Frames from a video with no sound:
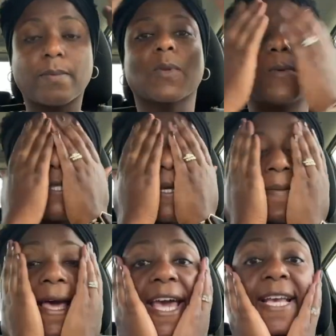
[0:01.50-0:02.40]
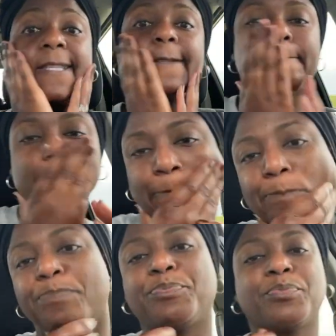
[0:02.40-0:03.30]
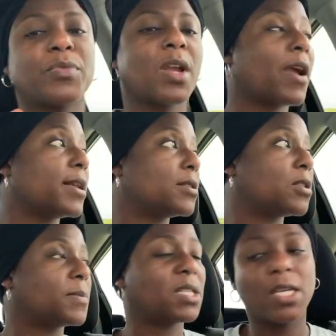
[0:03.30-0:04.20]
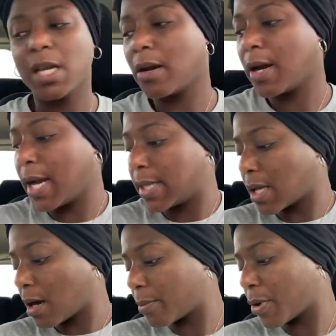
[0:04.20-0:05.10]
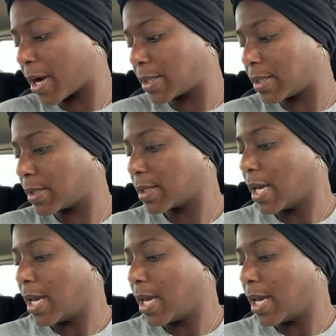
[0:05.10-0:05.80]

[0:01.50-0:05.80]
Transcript: What's up, guys? All right, so I'm sitting here at soccer practice